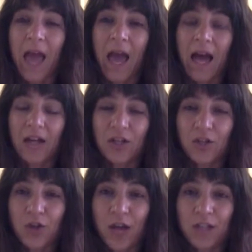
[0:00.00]
And your
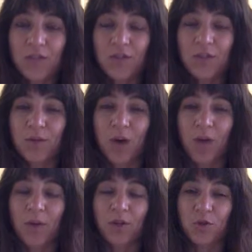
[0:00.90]
transverse
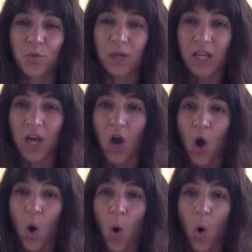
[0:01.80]
abdominals really
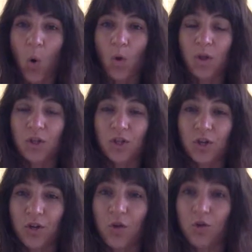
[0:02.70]
hold
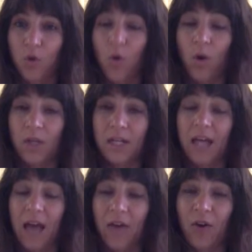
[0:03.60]
your core
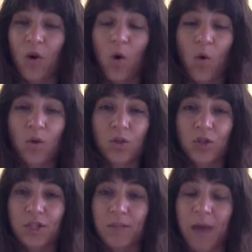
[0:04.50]
together, hold
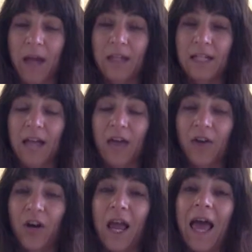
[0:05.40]
your spine
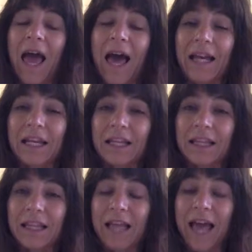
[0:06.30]
together, and
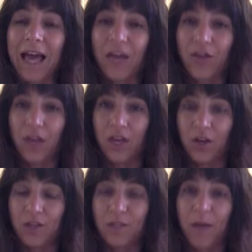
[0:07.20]
lengthen
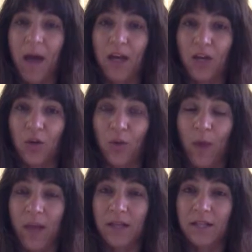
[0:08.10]
your spine and your
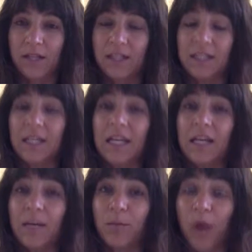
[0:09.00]
waist and
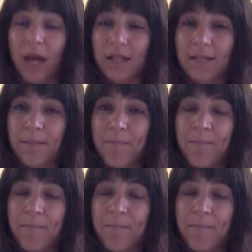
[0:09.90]
decompress.